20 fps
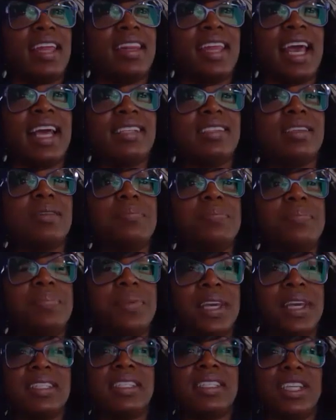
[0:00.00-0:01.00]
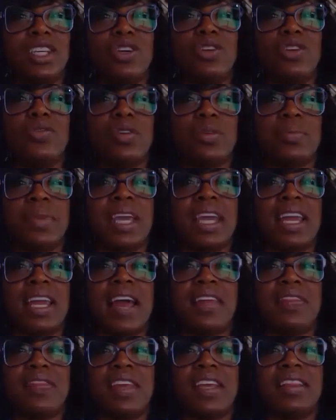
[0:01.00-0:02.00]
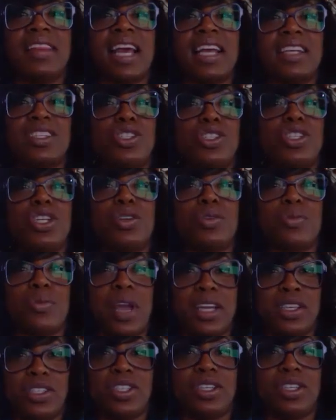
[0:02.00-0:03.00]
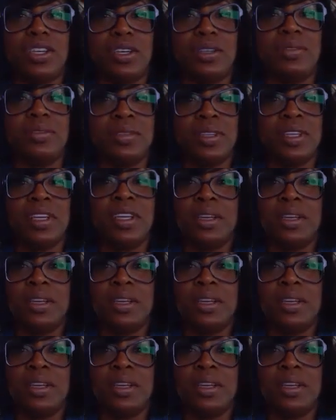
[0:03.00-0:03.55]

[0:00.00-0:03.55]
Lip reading: And that's a big deal for me. And I think that's generational,